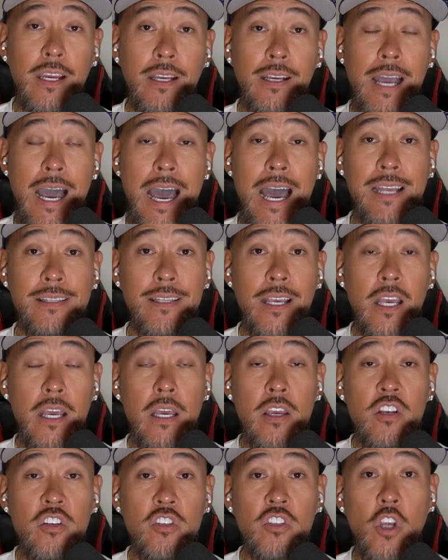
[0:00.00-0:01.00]
Guys,
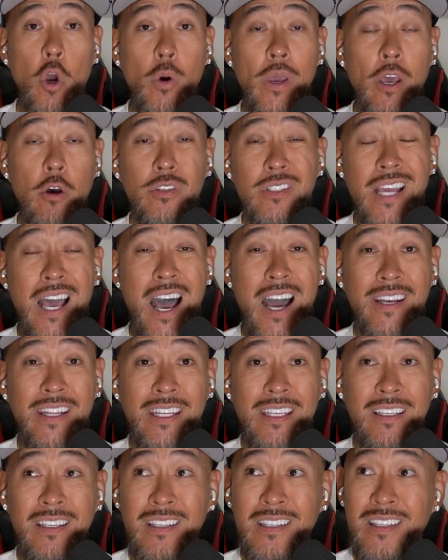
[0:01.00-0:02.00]
Shohei
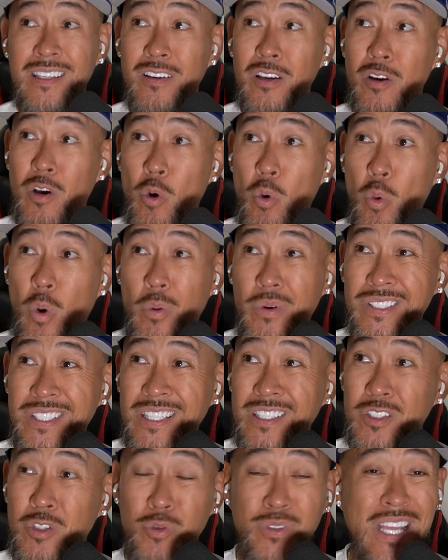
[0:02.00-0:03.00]
Ohtani, what was
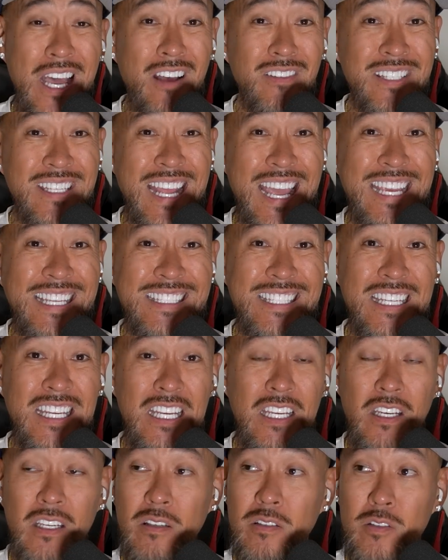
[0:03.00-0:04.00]
it,
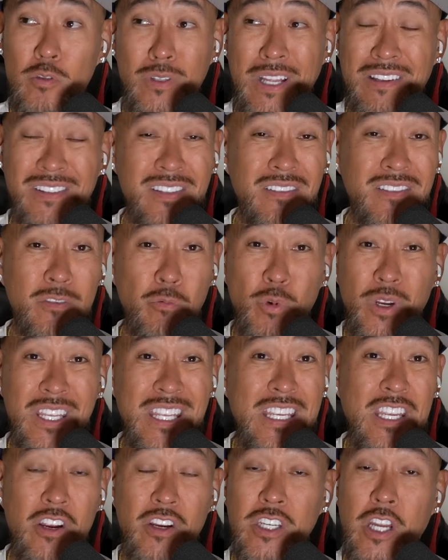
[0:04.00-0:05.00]
2018, 2017
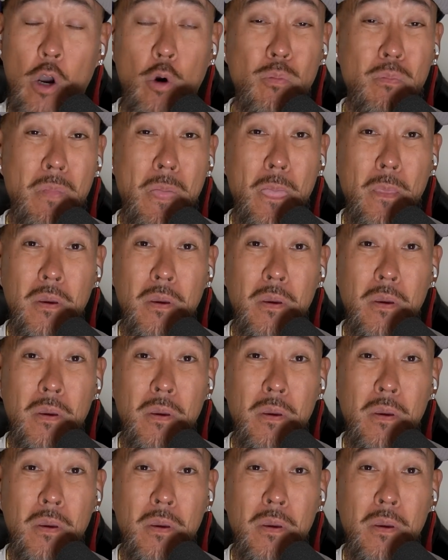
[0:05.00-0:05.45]
rookie year? Yo,